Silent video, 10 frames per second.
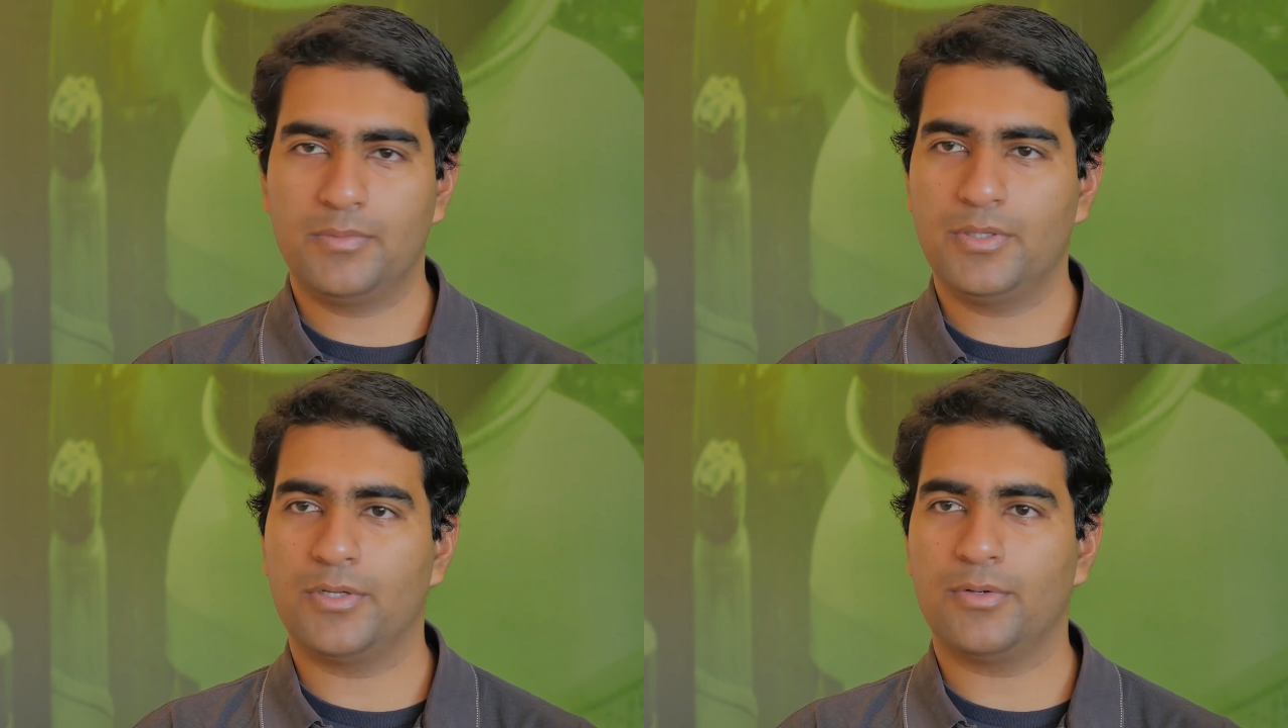
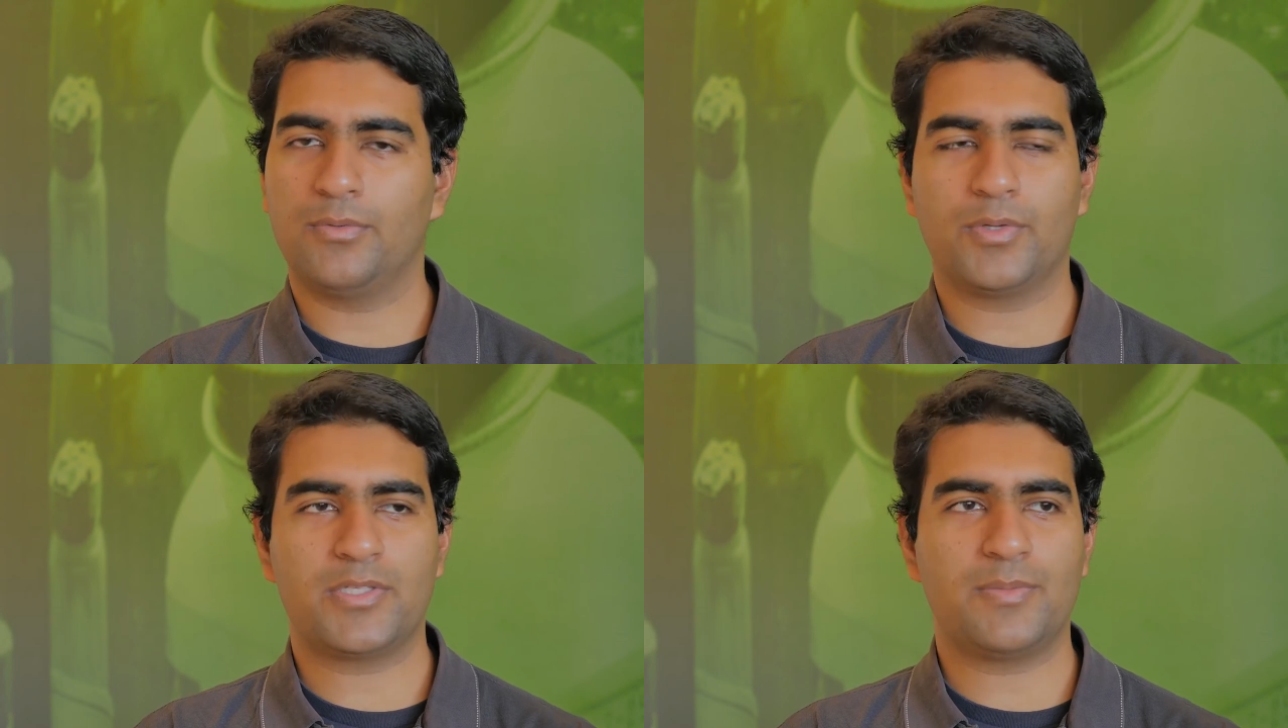you know,
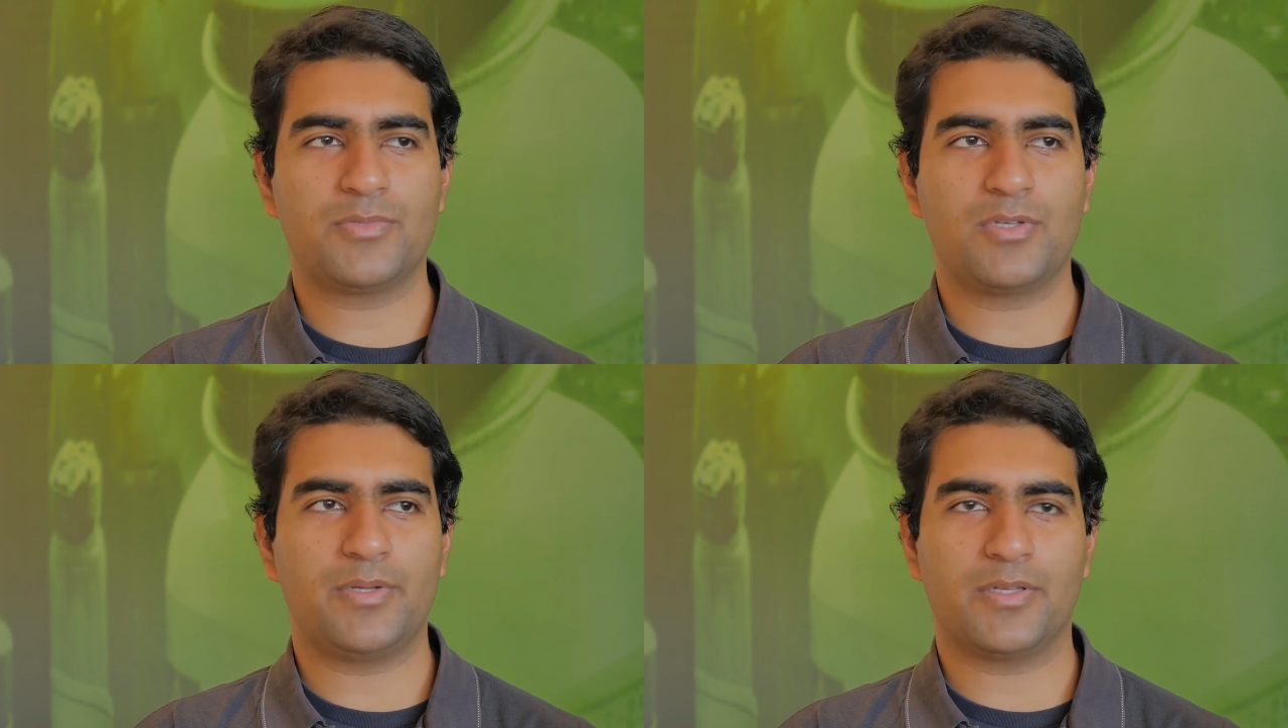what
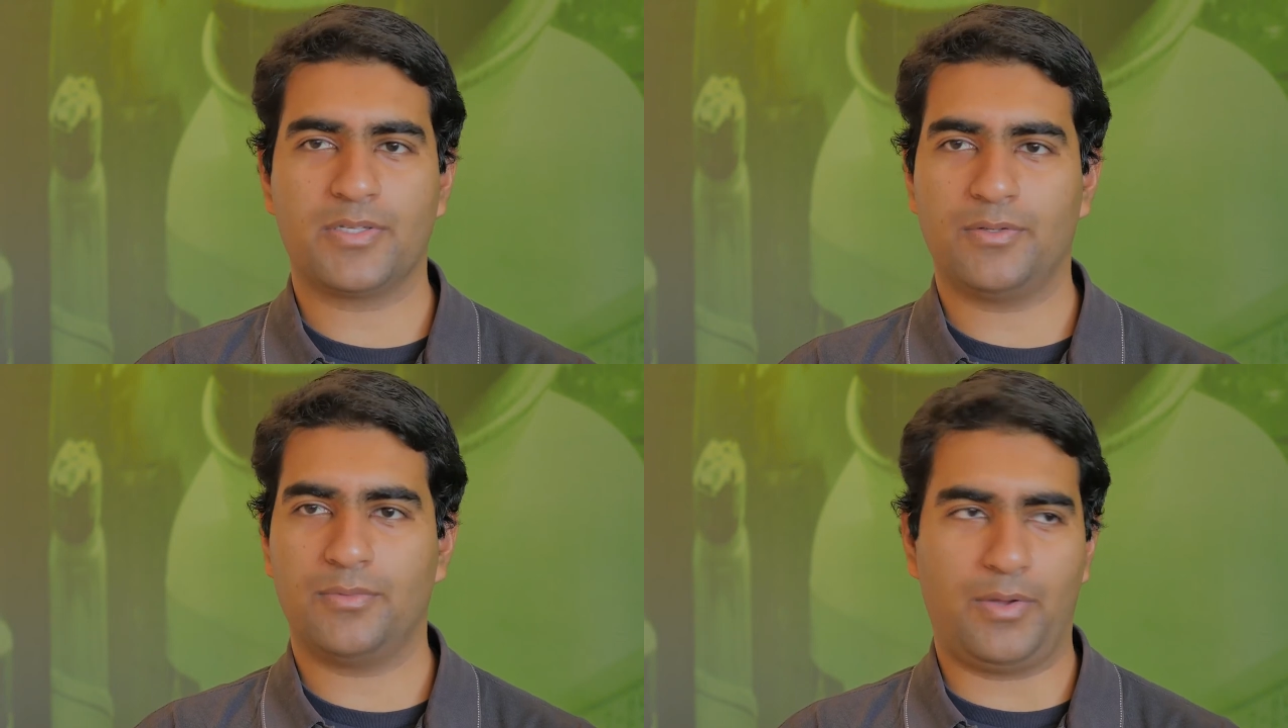seems to be
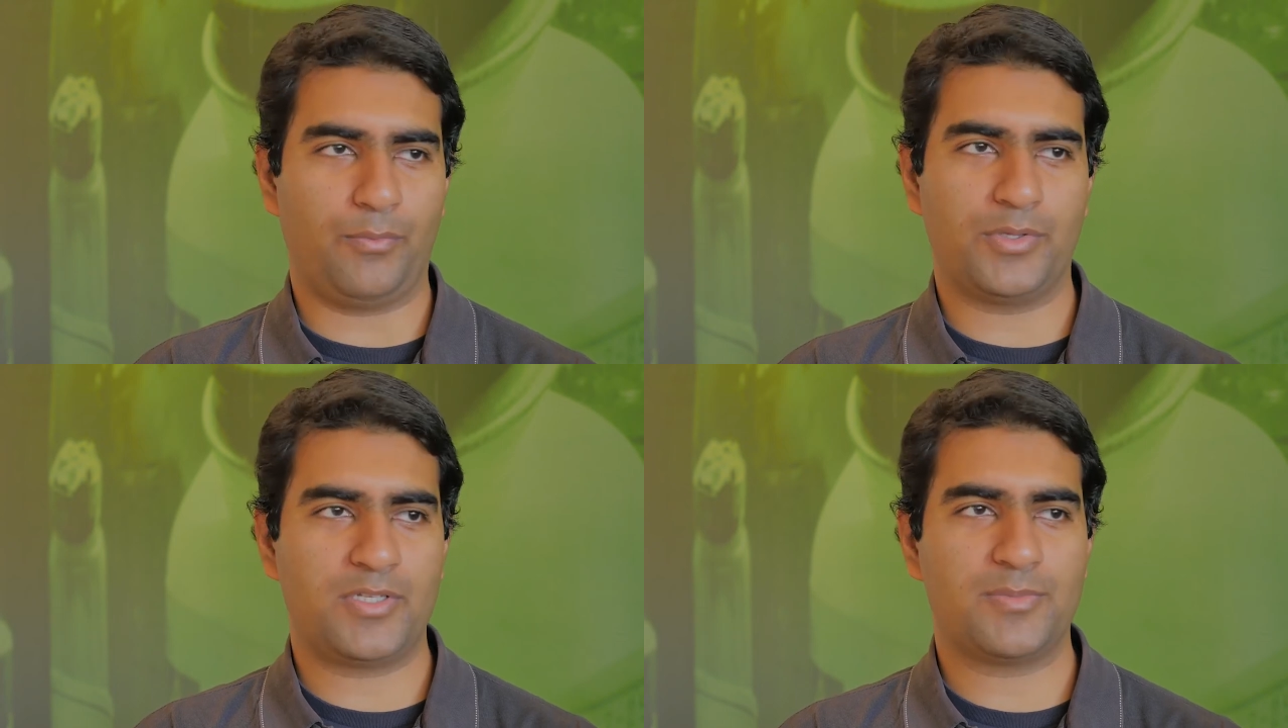
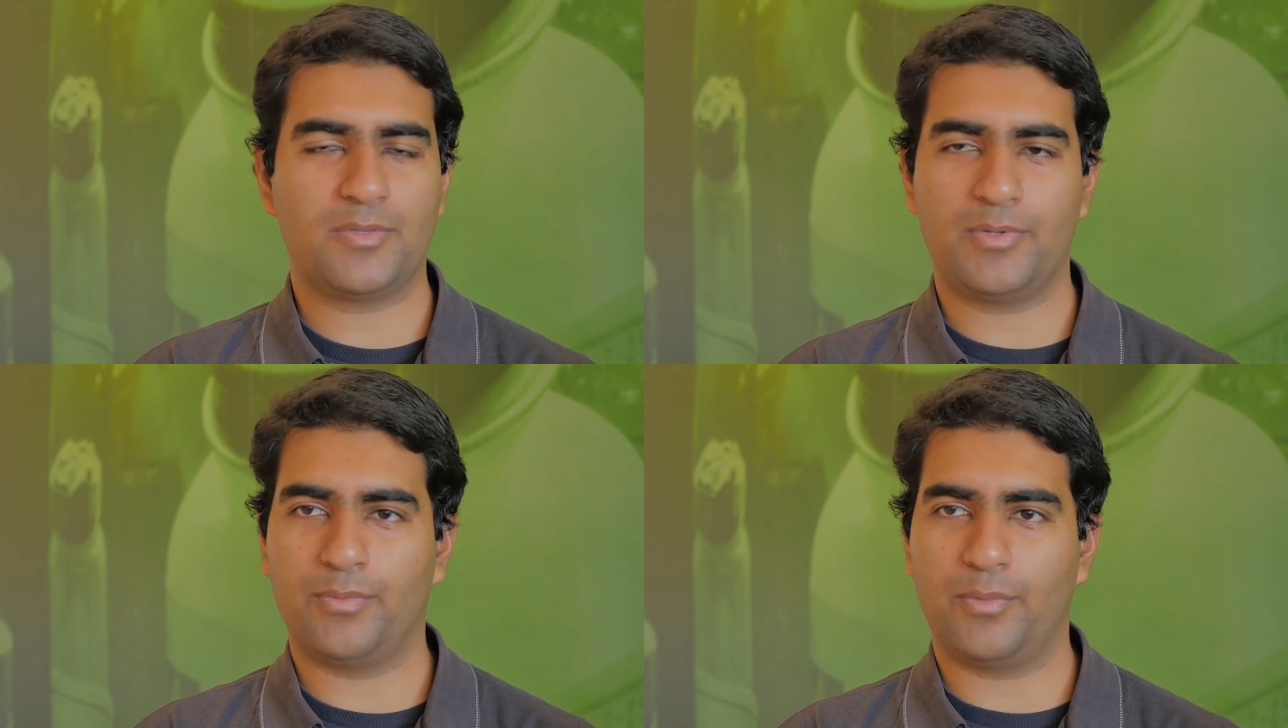
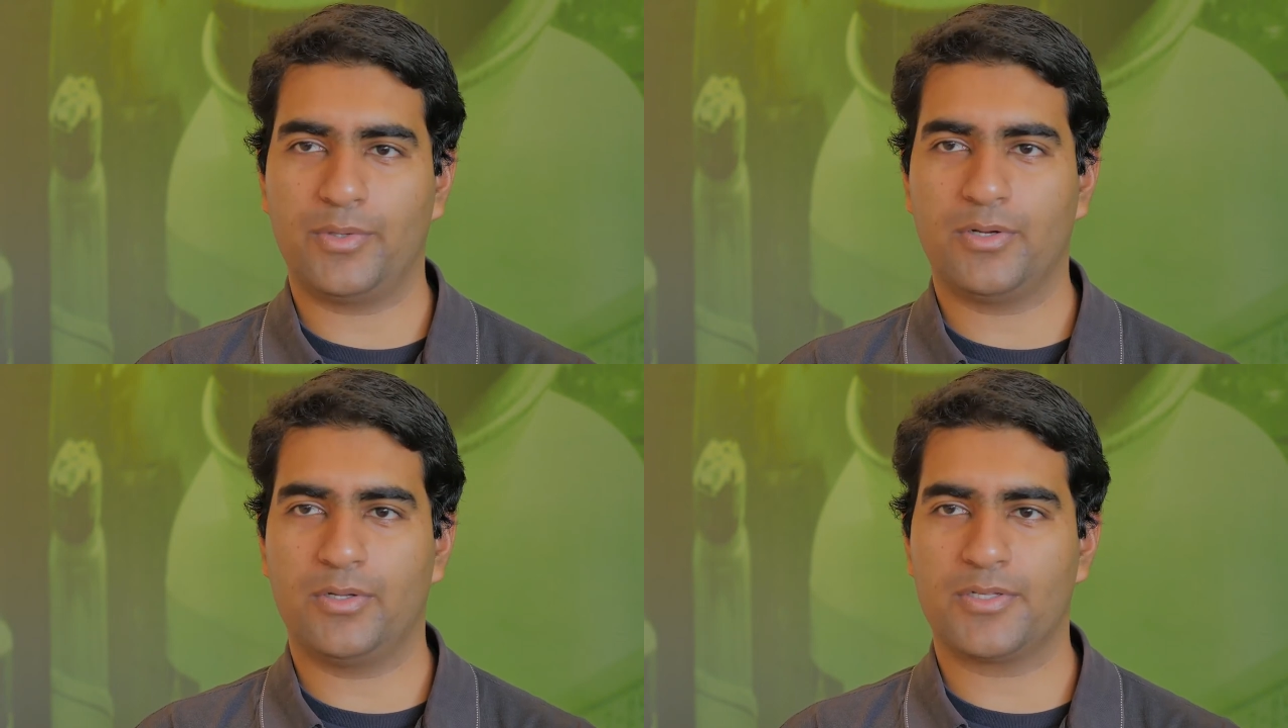what we
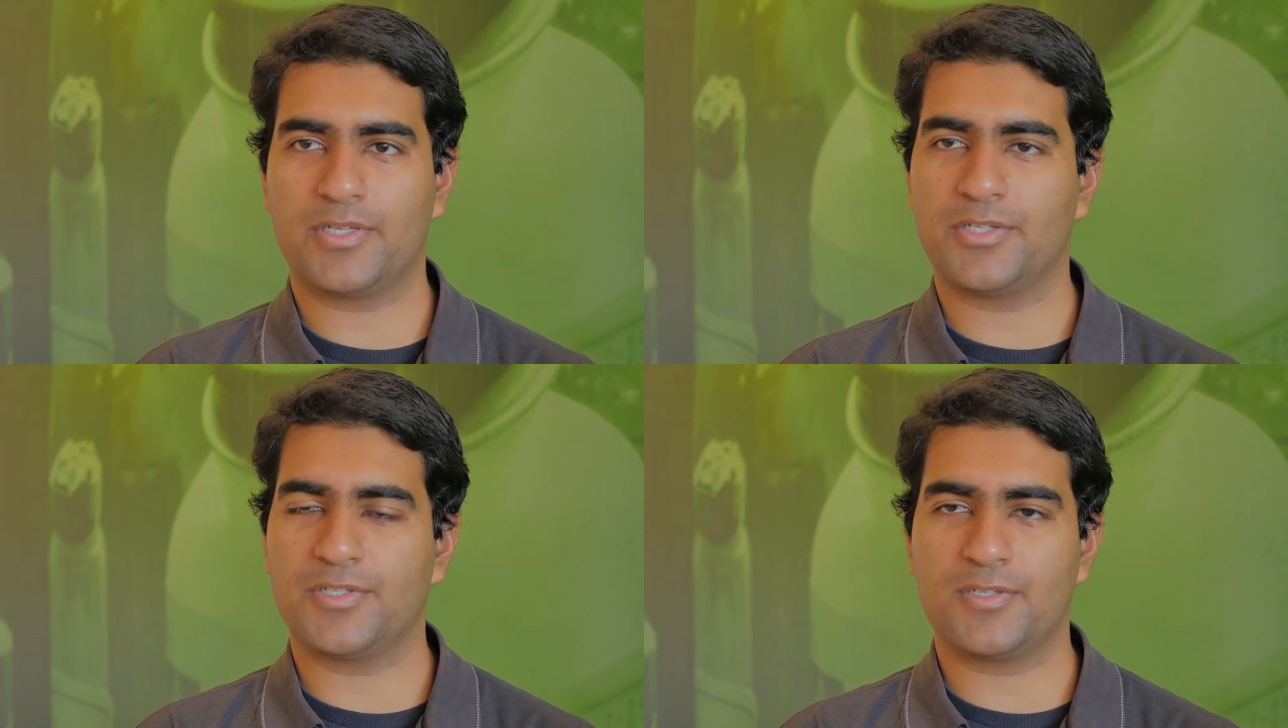call a
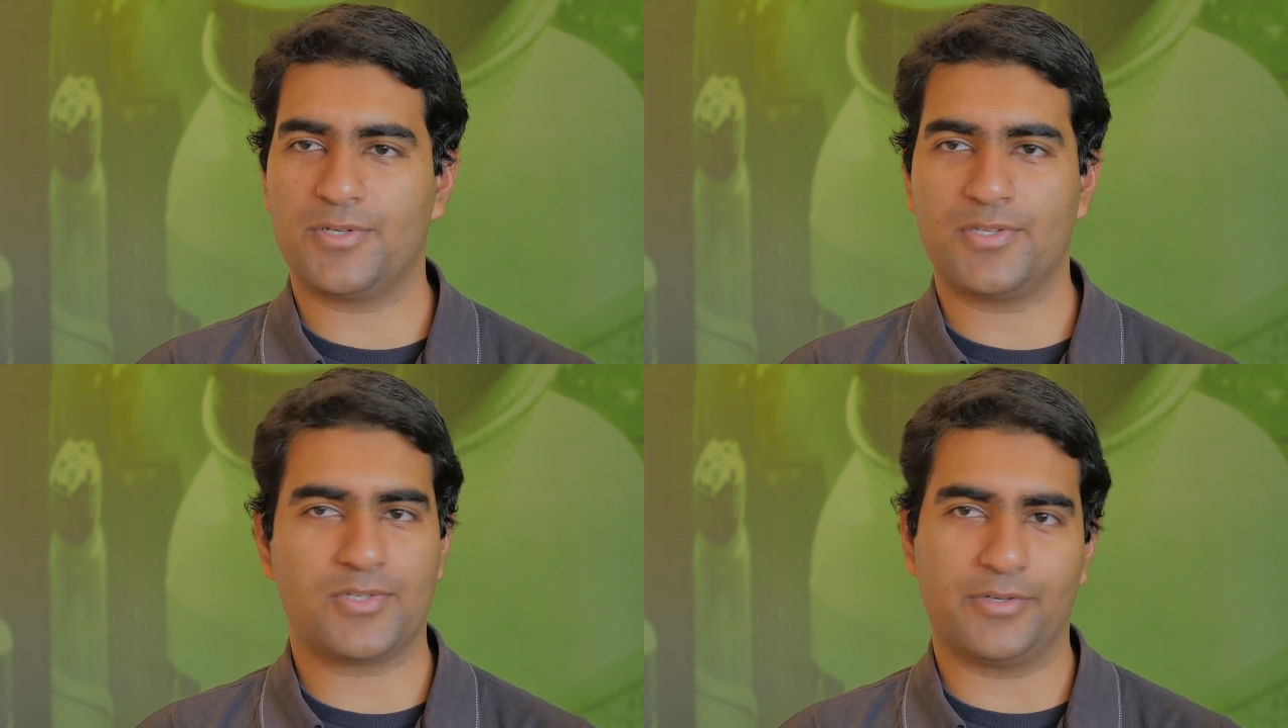sentient
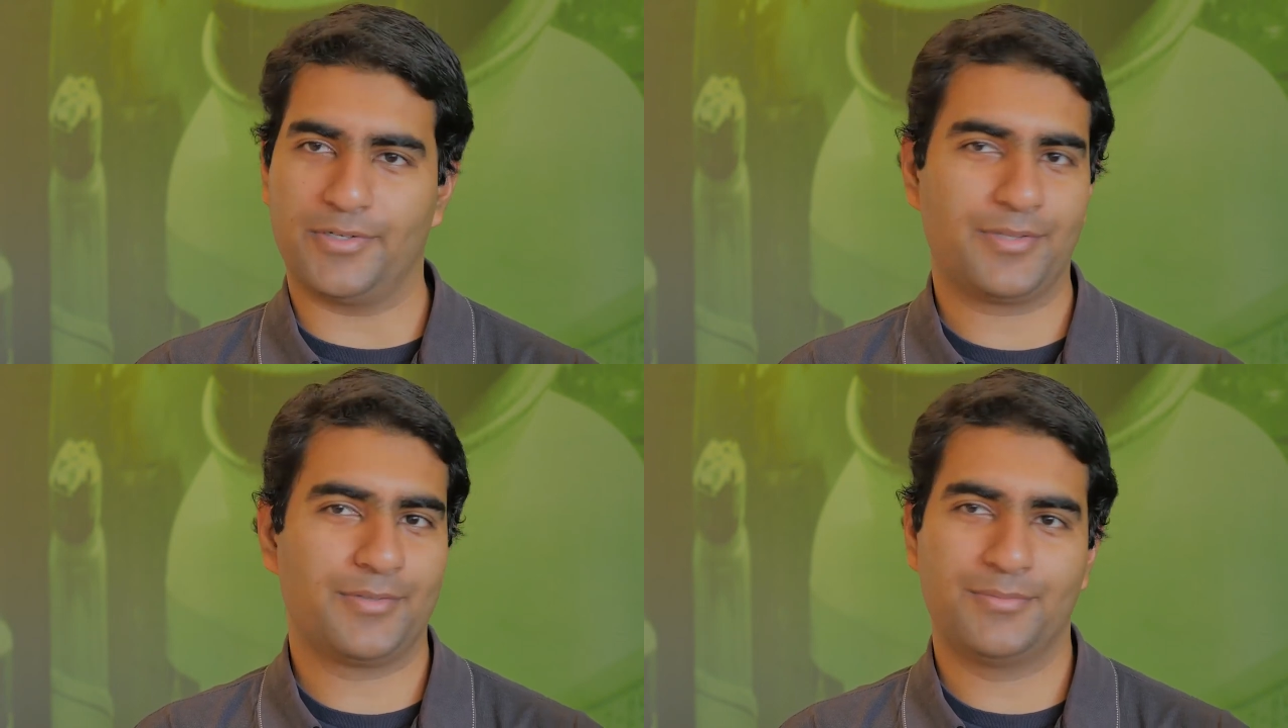species on
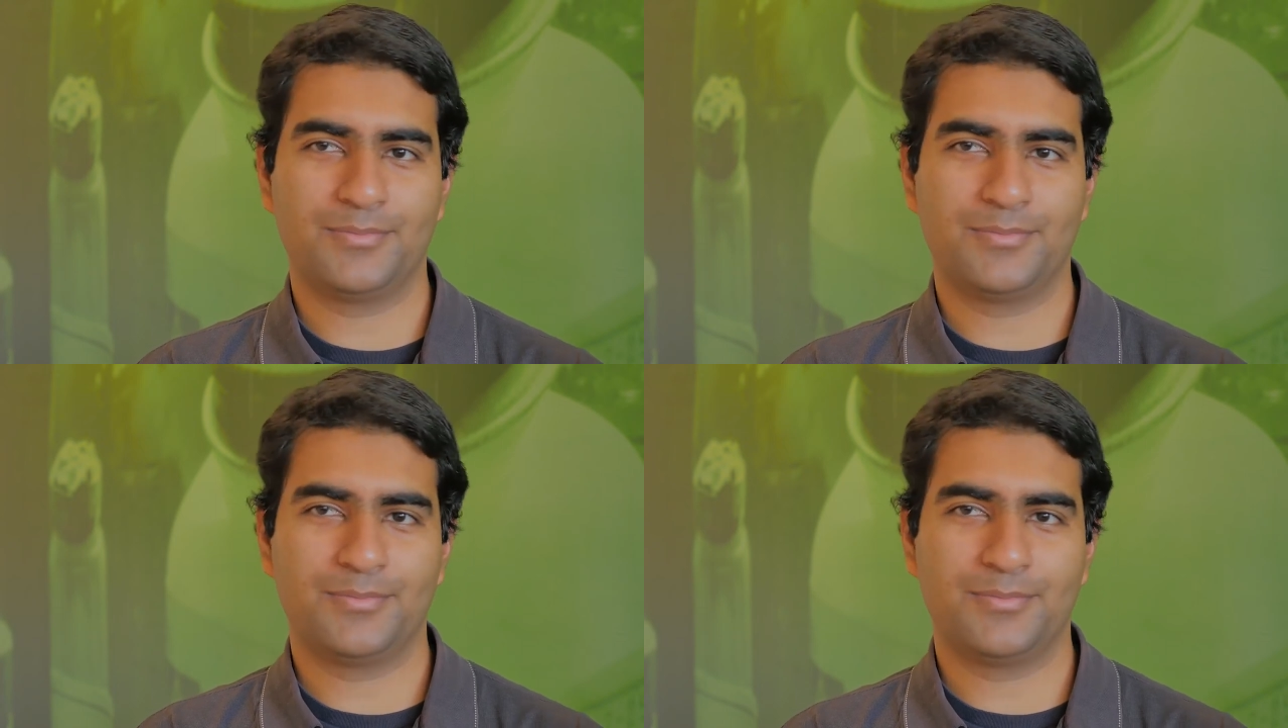Earth.